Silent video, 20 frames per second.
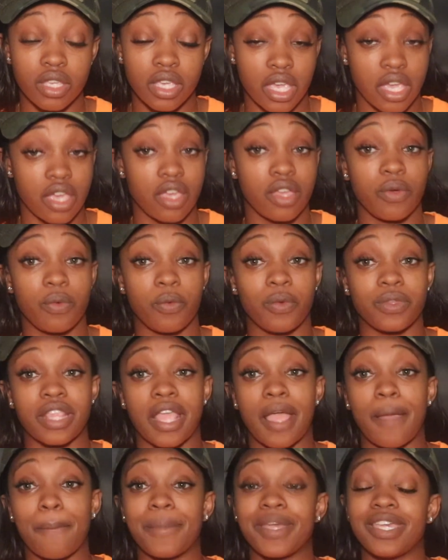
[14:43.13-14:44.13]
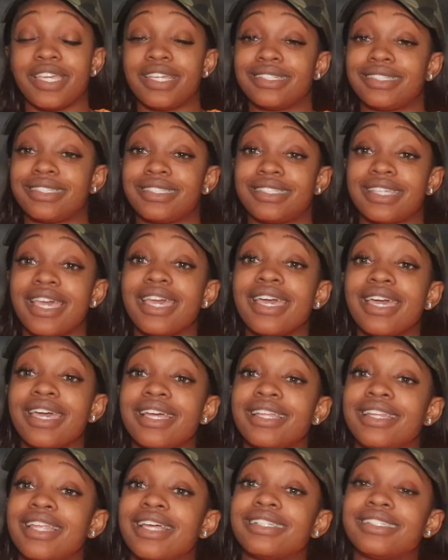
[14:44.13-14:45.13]
yeah, with that being
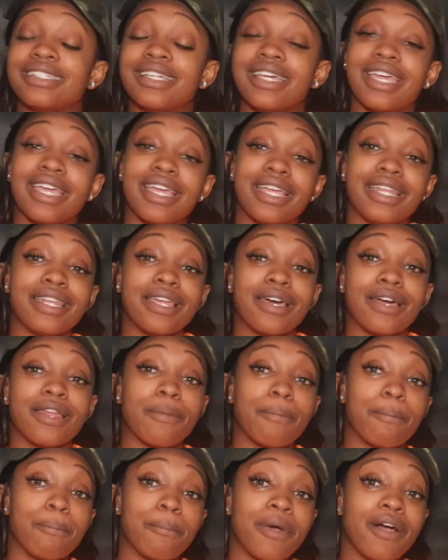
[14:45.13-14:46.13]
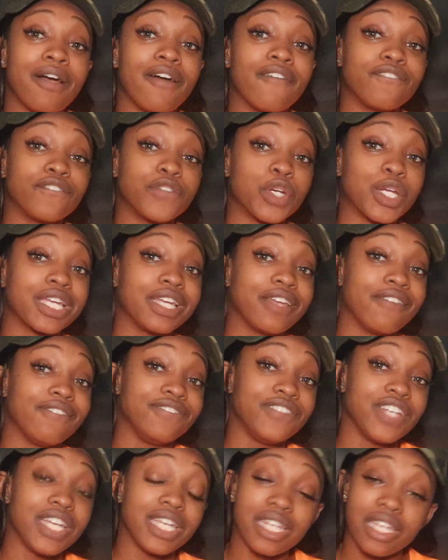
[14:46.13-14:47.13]
said, that's the end of the motherfucking
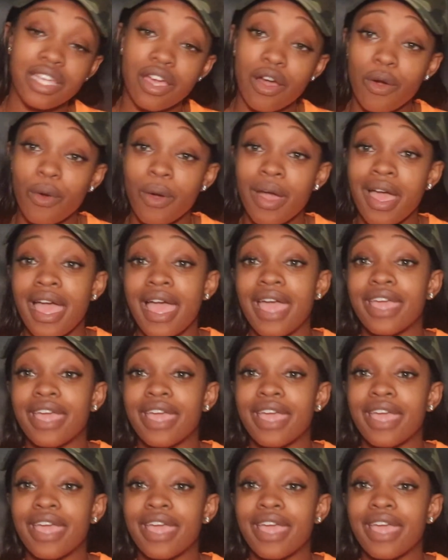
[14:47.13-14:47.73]
video.